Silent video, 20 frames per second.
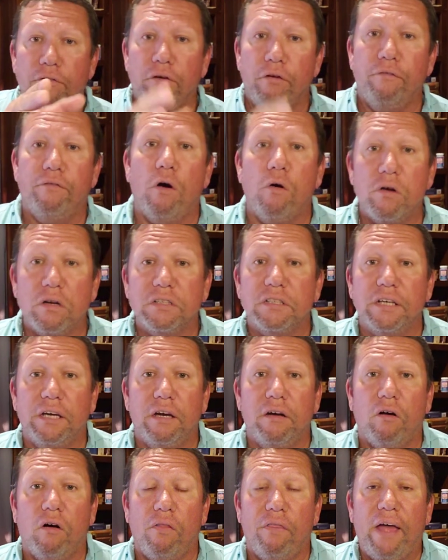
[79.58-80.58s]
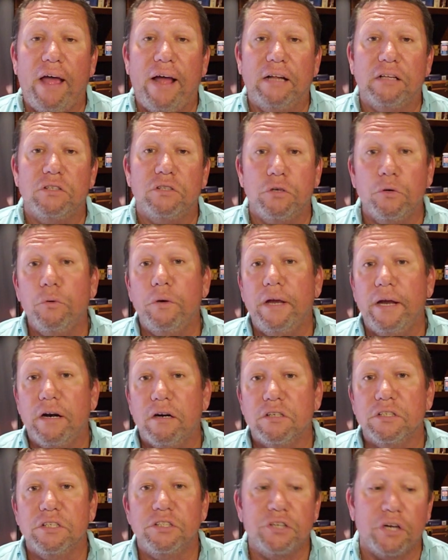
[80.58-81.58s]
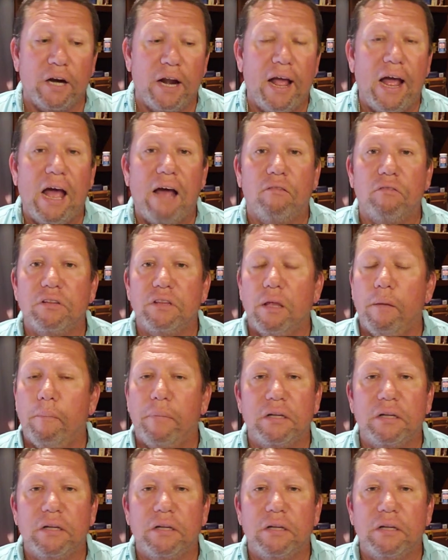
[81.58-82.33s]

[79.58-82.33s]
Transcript: focus in on that 2 years that you're going to have with them.